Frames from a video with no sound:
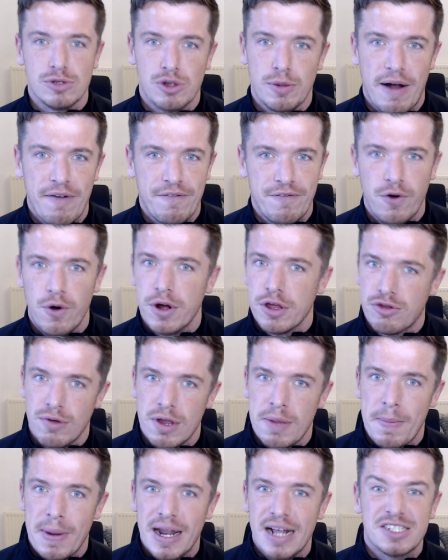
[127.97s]
up to about
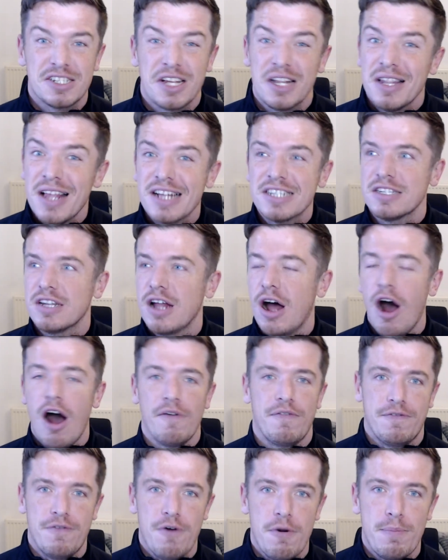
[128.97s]
43 minutes, so less than a
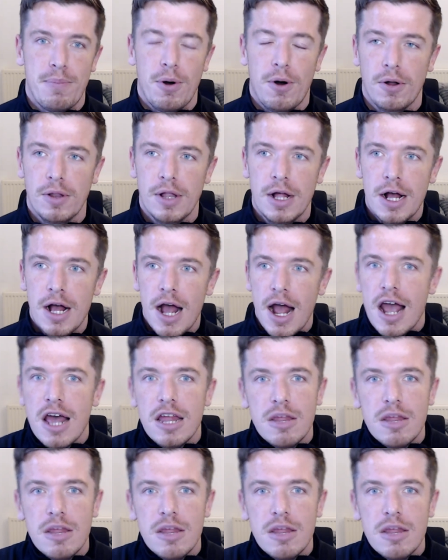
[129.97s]
half of football.